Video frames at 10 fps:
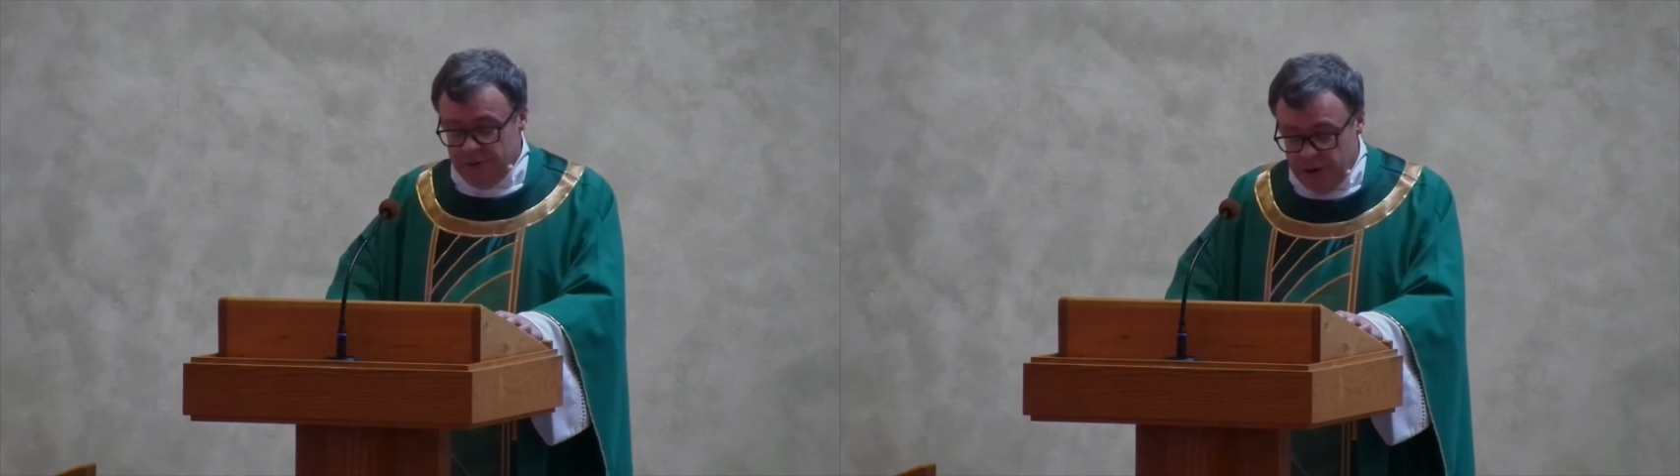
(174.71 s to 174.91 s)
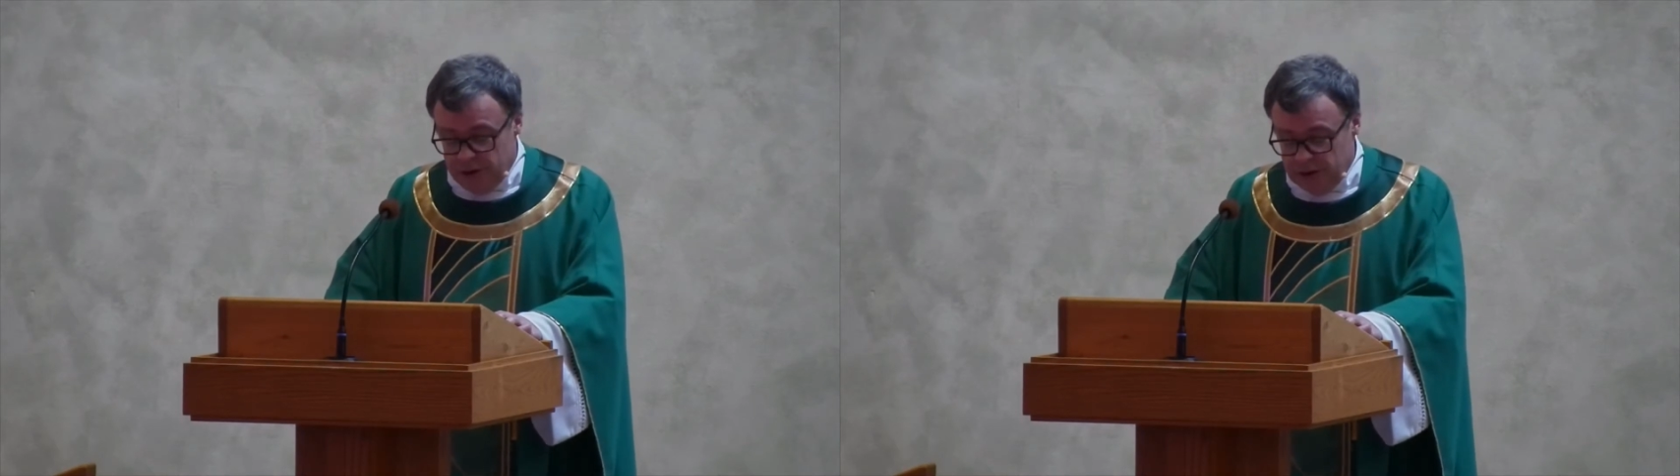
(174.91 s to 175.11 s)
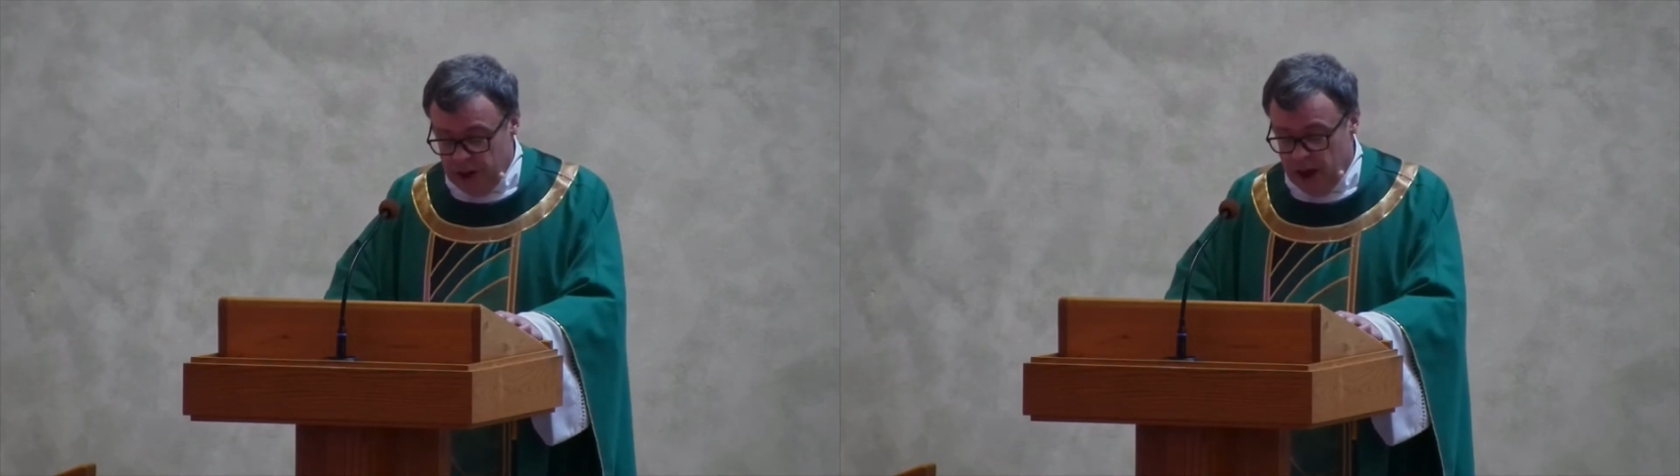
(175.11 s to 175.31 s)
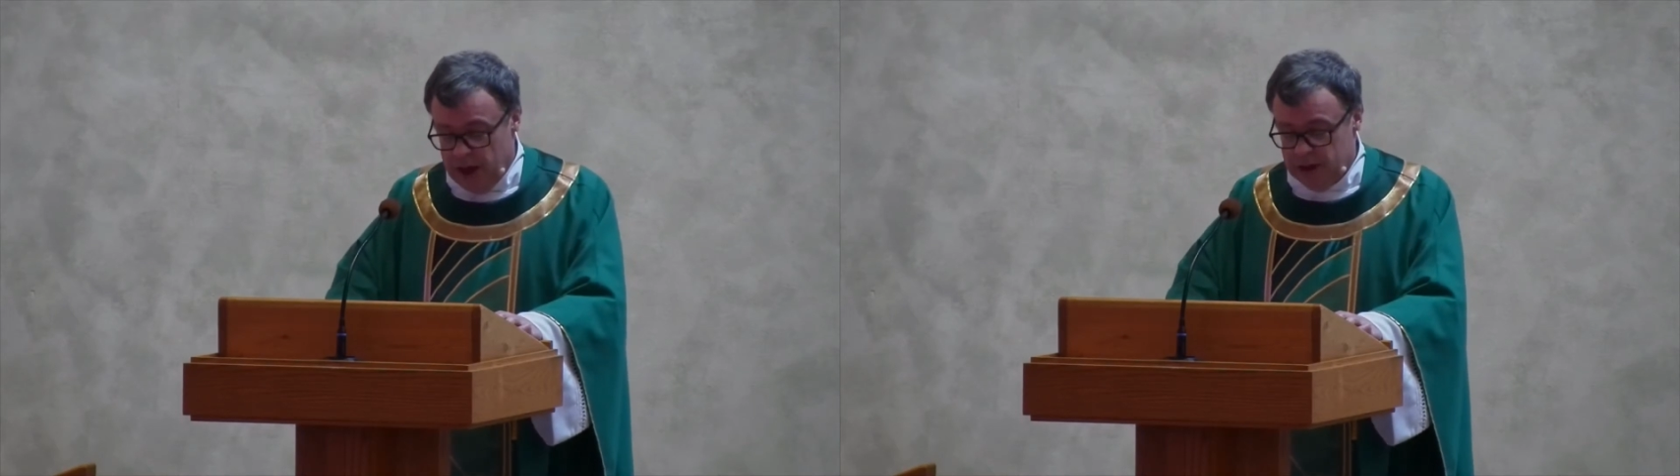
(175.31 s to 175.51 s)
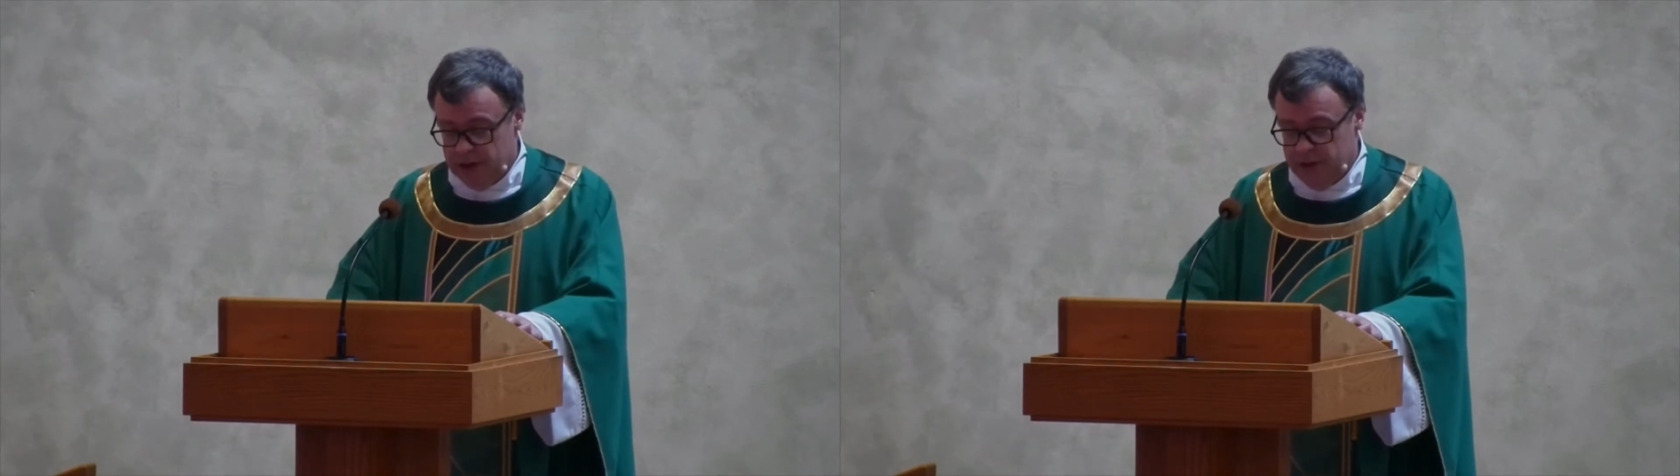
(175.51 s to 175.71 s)
feel
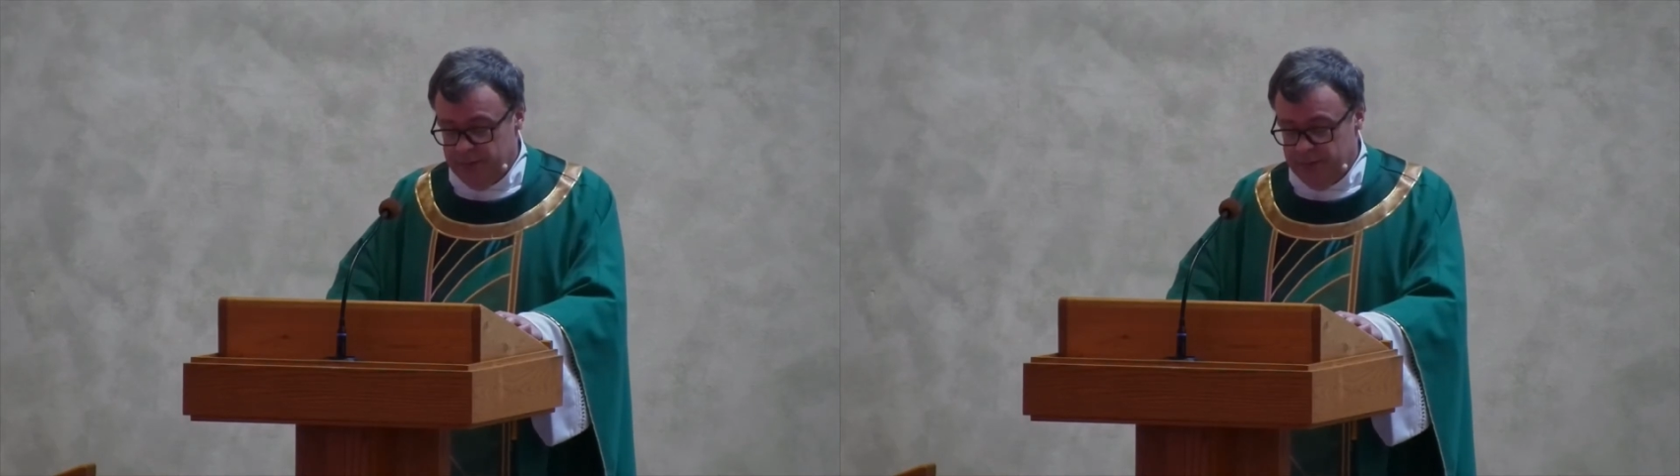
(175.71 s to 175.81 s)
lost.